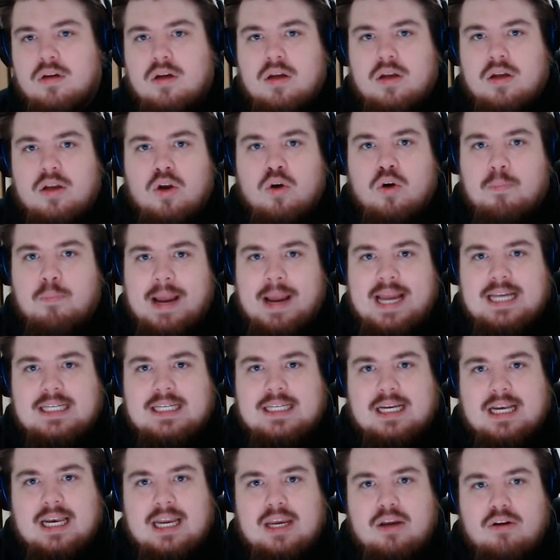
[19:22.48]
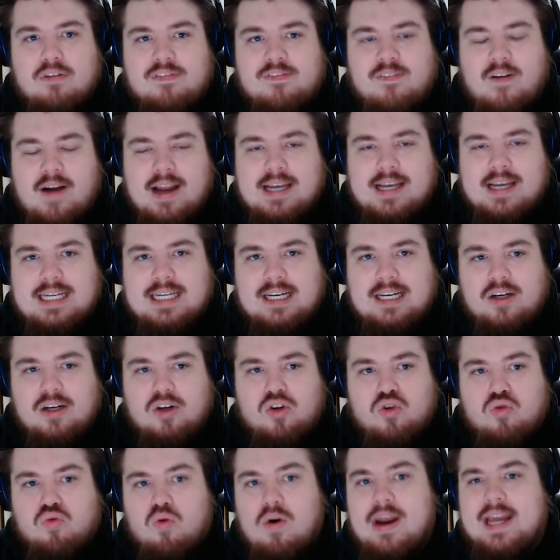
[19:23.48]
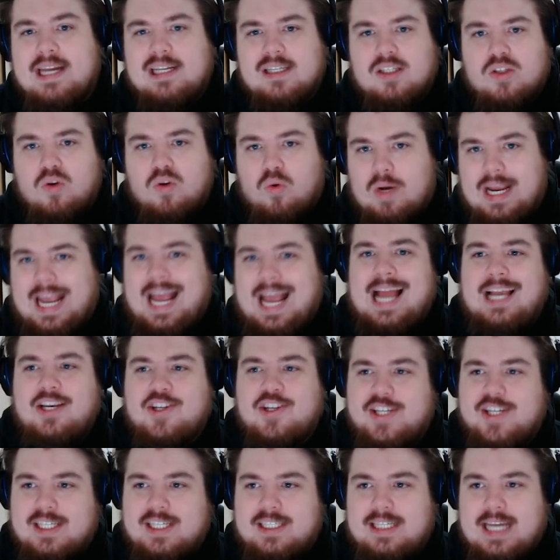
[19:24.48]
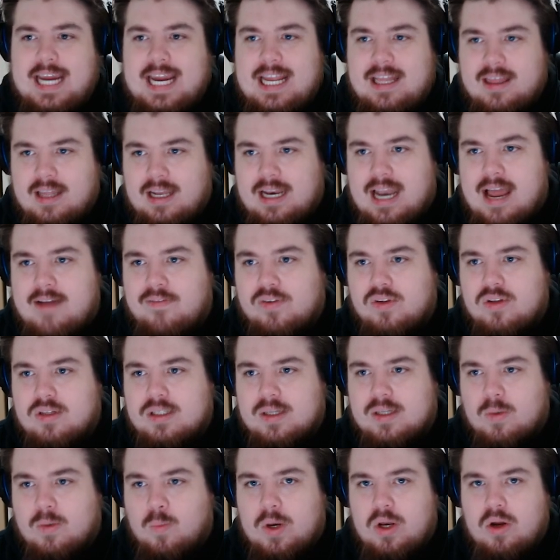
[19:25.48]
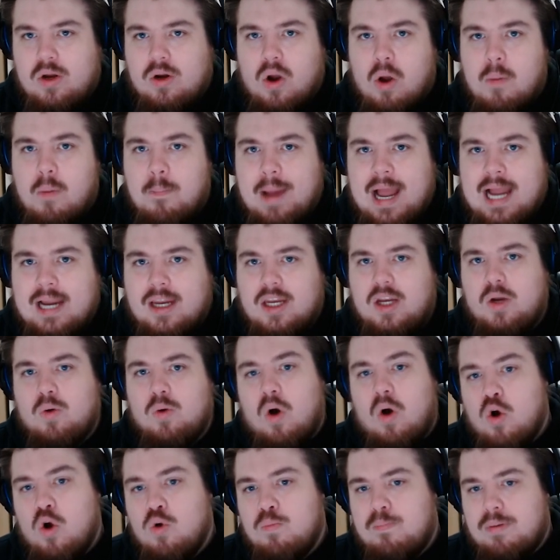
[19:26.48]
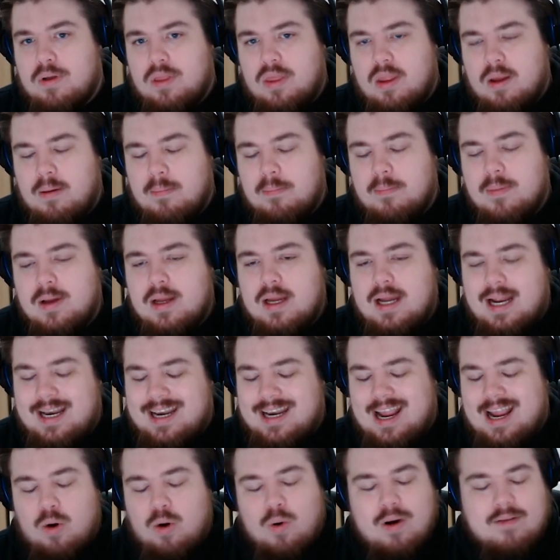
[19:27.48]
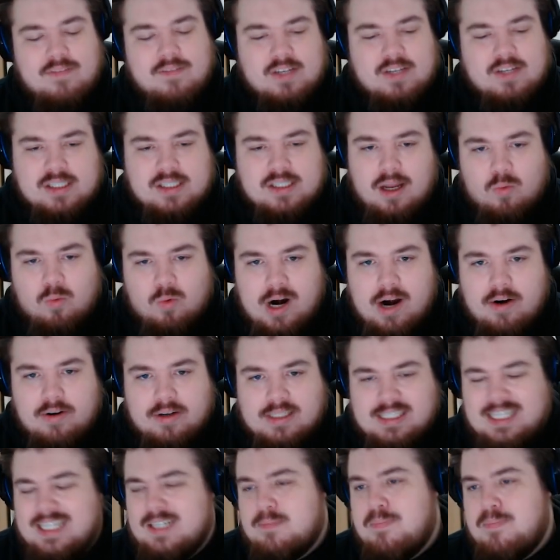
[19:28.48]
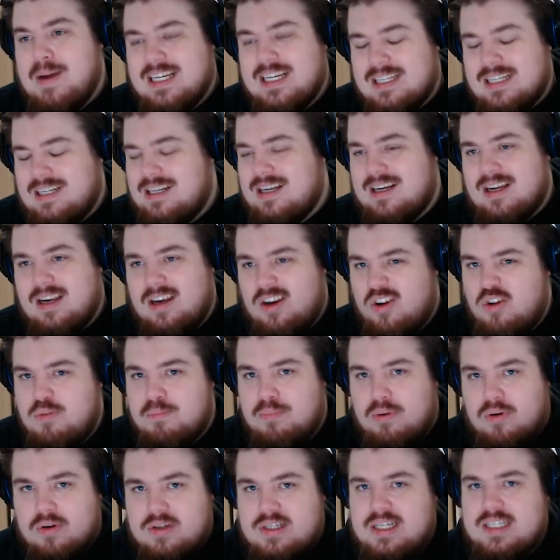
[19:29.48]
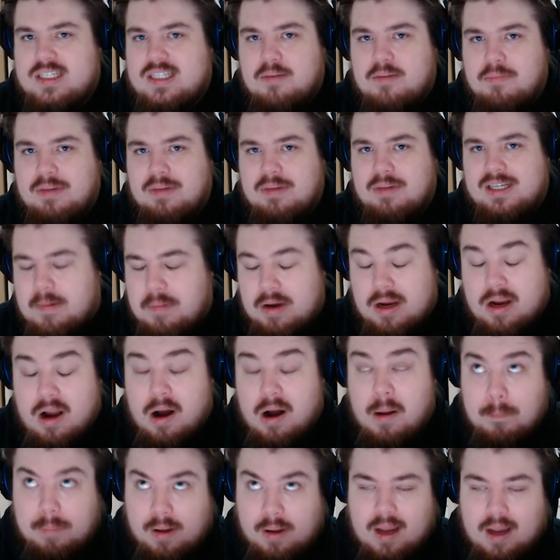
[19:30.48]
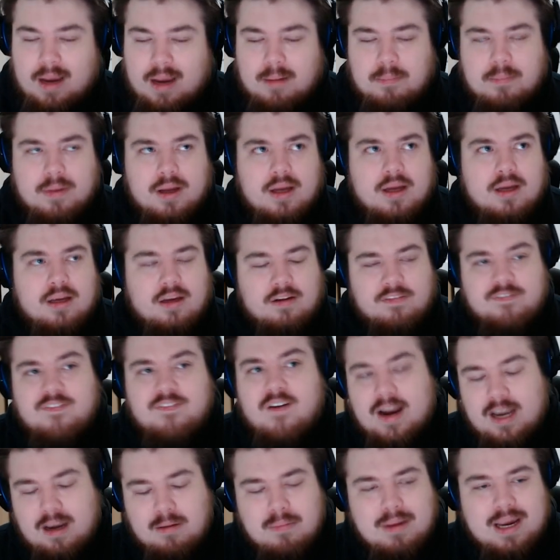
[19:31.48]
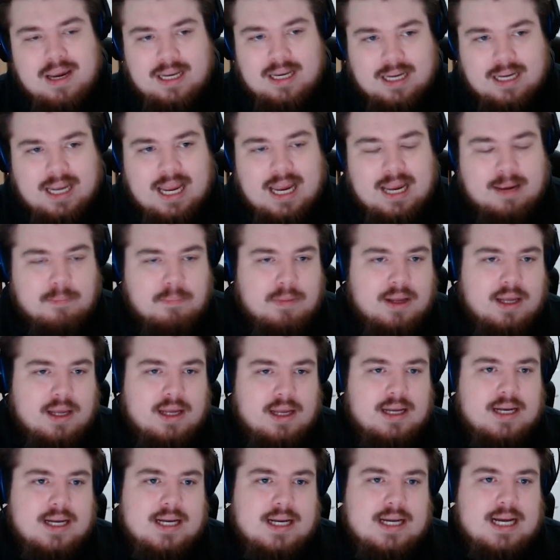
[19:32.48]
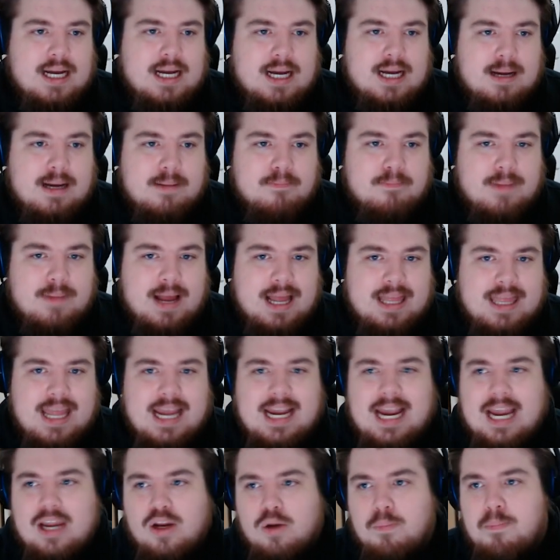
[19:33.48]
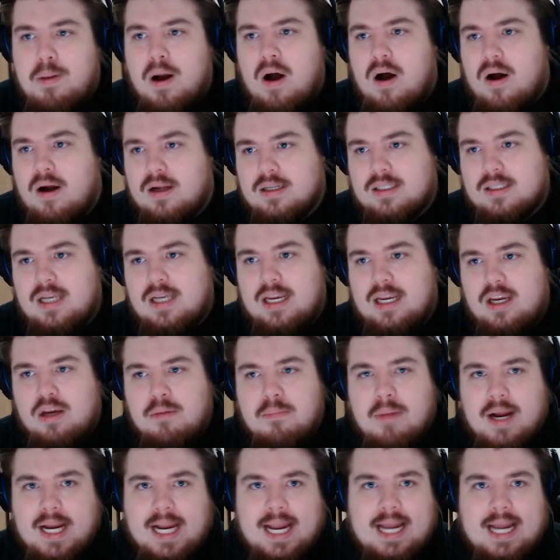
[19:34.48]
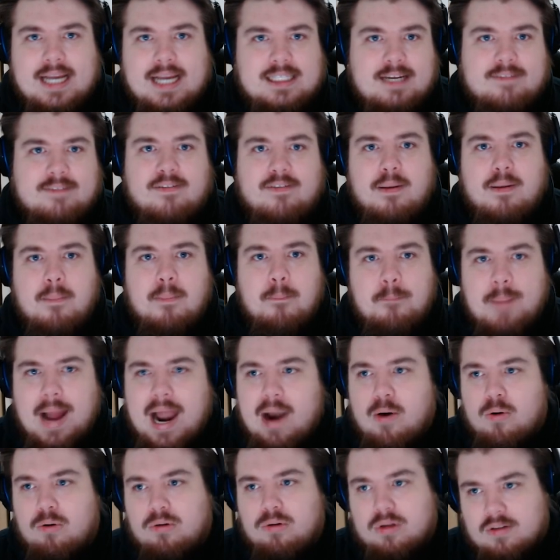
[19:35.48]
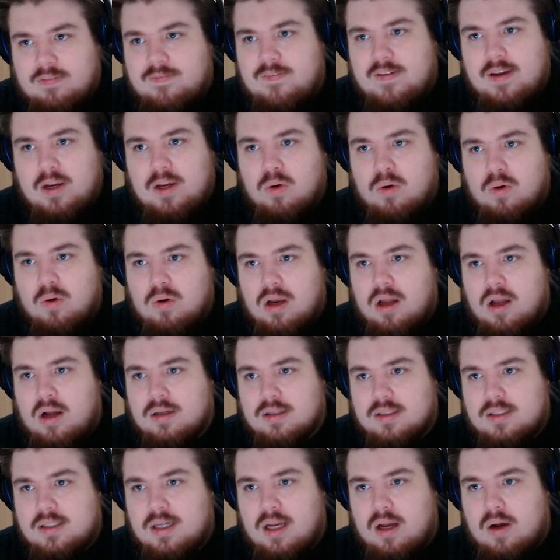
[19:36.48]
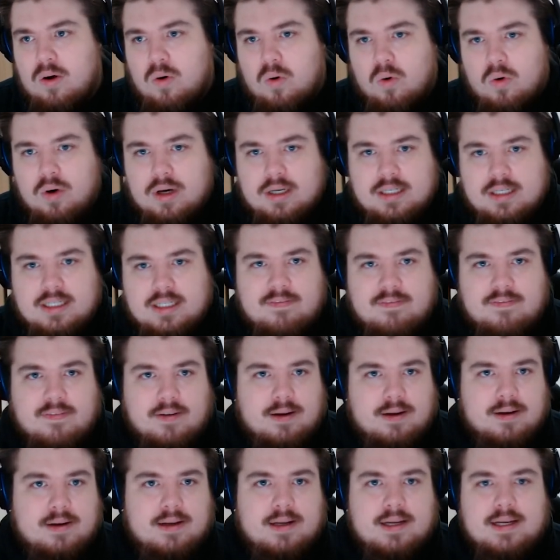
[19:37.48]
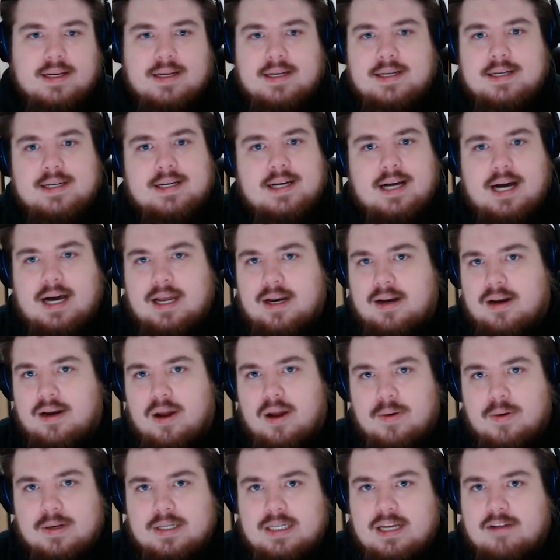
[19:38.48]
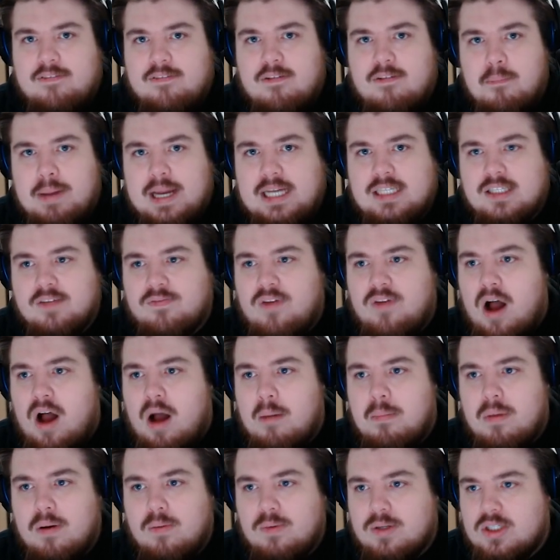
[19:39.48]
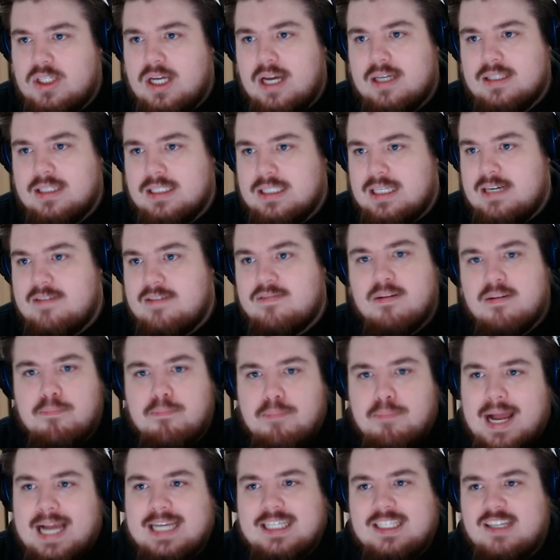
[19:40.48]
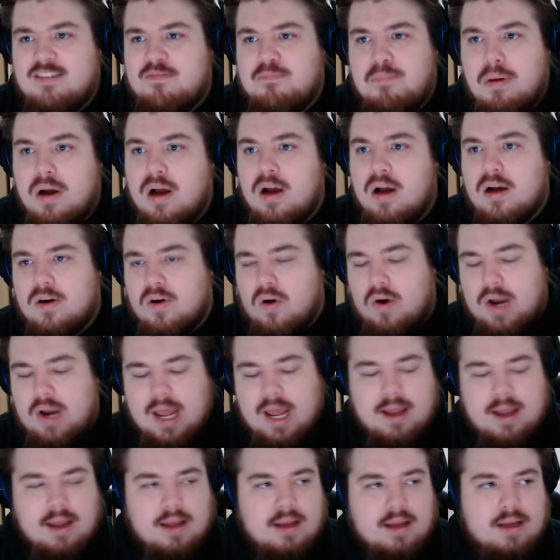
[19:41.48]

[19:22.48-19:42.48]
No. You're finding crates or caches in the levels, and when you go back, you open them, and they all have a certain rarity. It's basically like a loot box system, except you can't buy them. You find them in game. Right. And they get you parts, like you might get a different barrel for your Lancer, or a different piece of armor which has a different passive perk on it.